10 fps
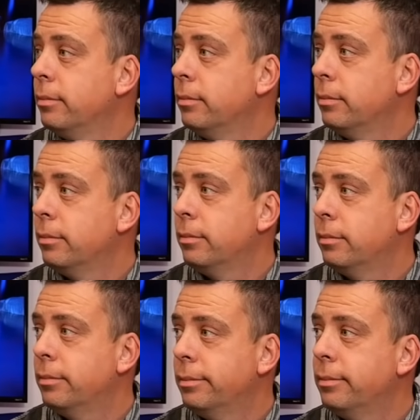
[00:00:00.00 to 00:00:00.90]

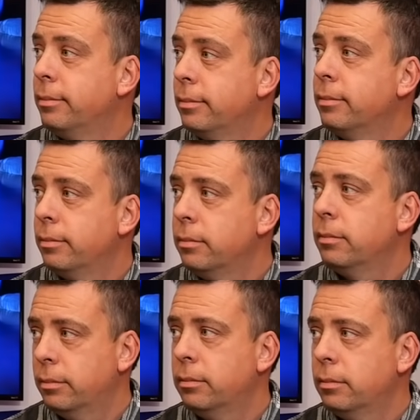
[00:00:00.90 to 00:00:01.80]

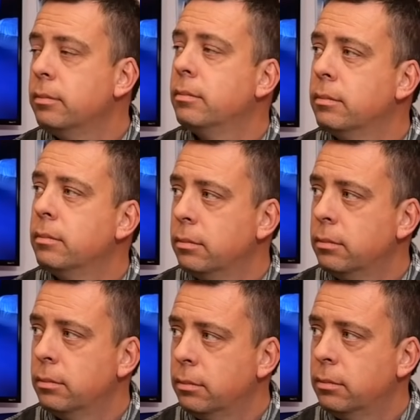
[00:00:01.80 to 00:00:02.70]

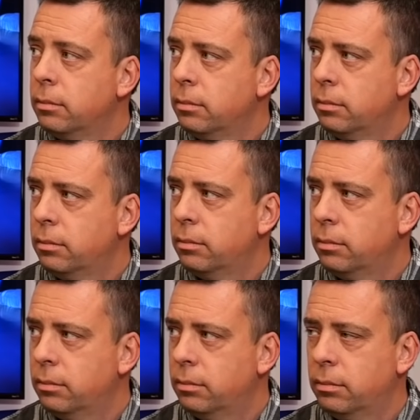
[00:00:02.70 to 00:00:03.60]

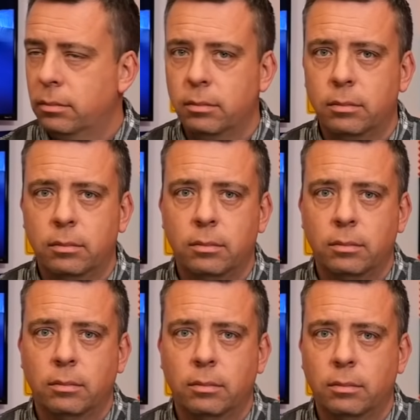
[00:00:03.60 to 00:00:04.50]

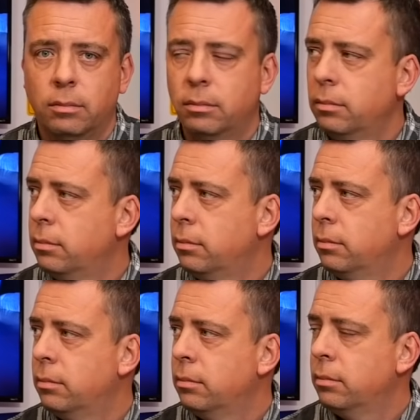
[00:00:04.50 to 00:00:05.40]

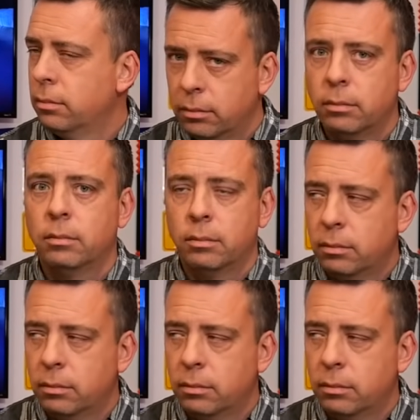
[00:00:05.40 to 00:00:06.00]
This person isn't speaking.